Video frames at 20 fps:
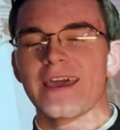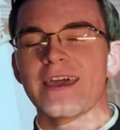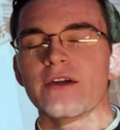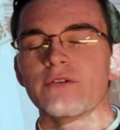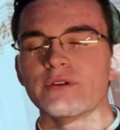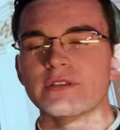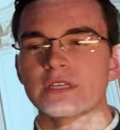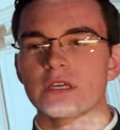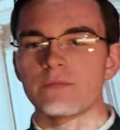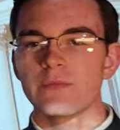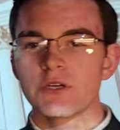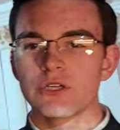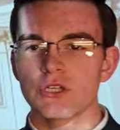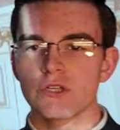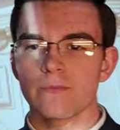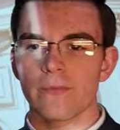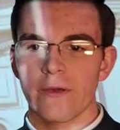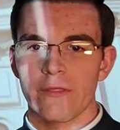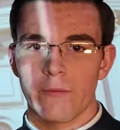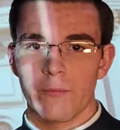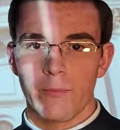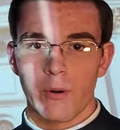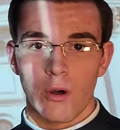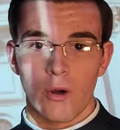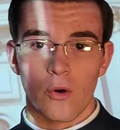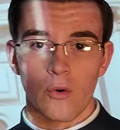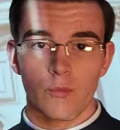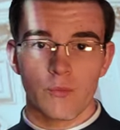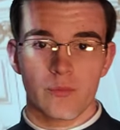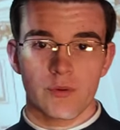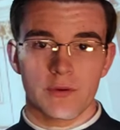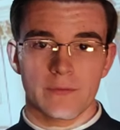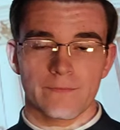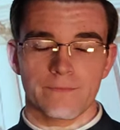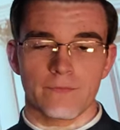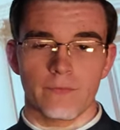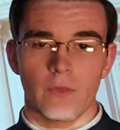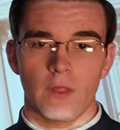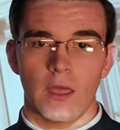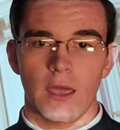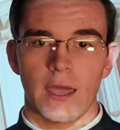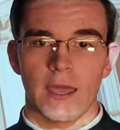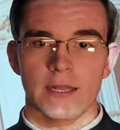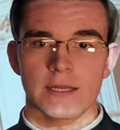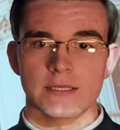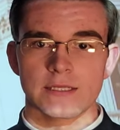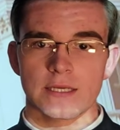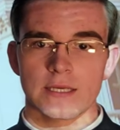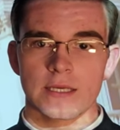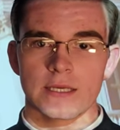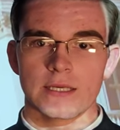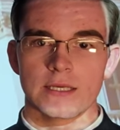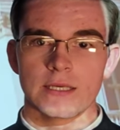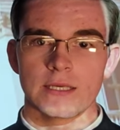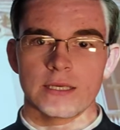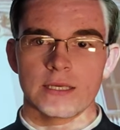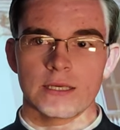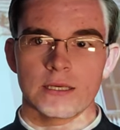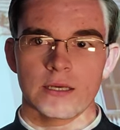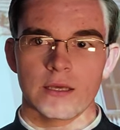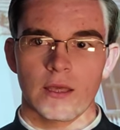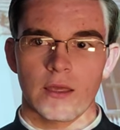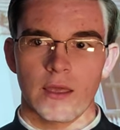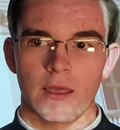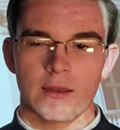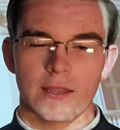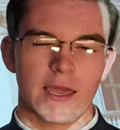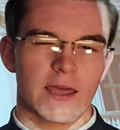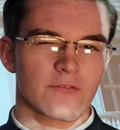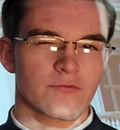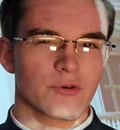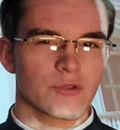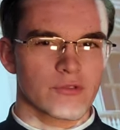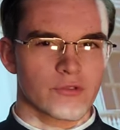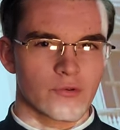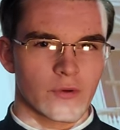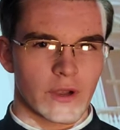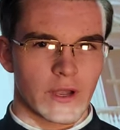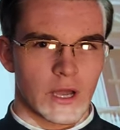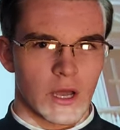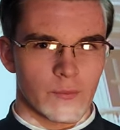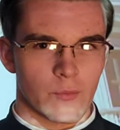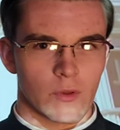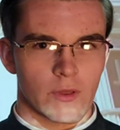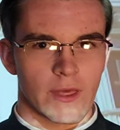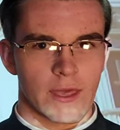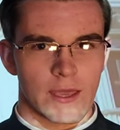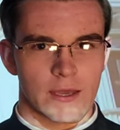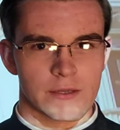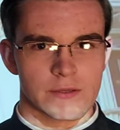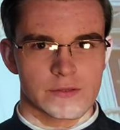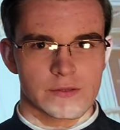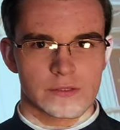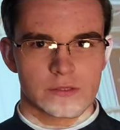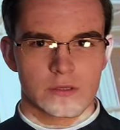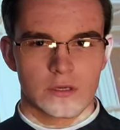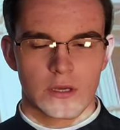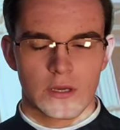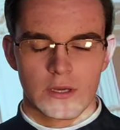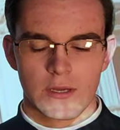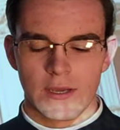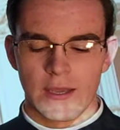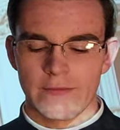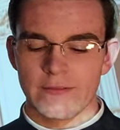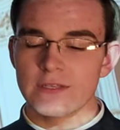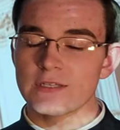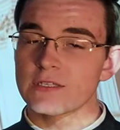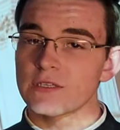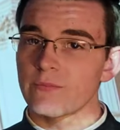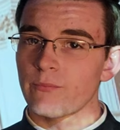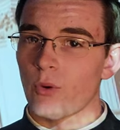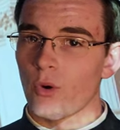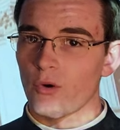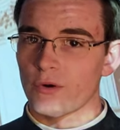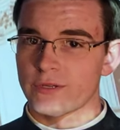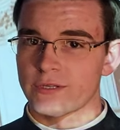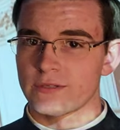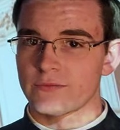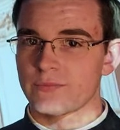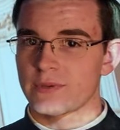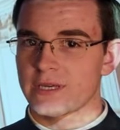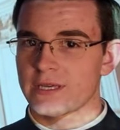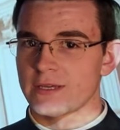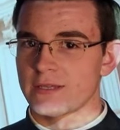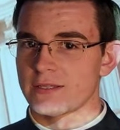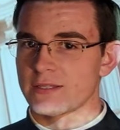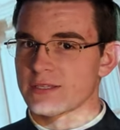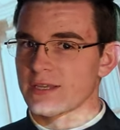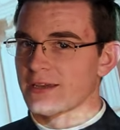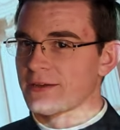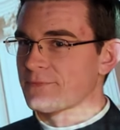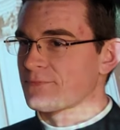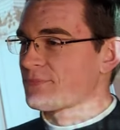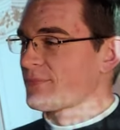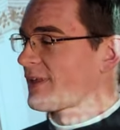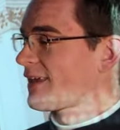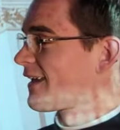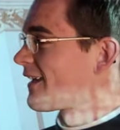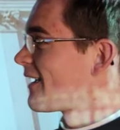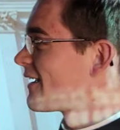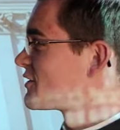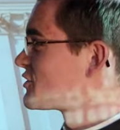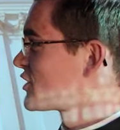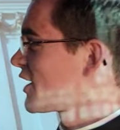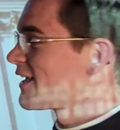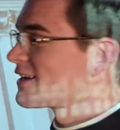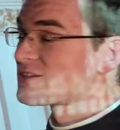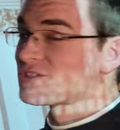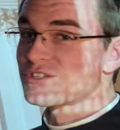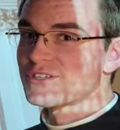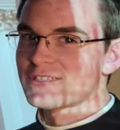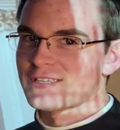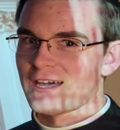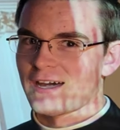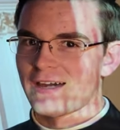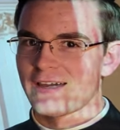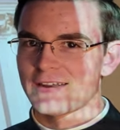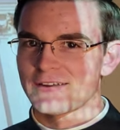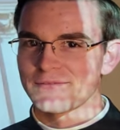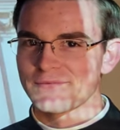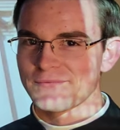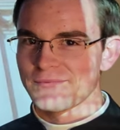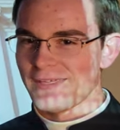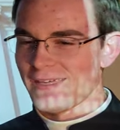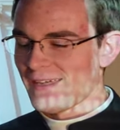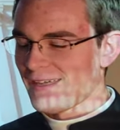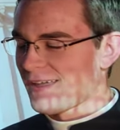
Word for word: It was commissioned by the Pope, and he it kind of went through a couple hands. And this is important because it changed design.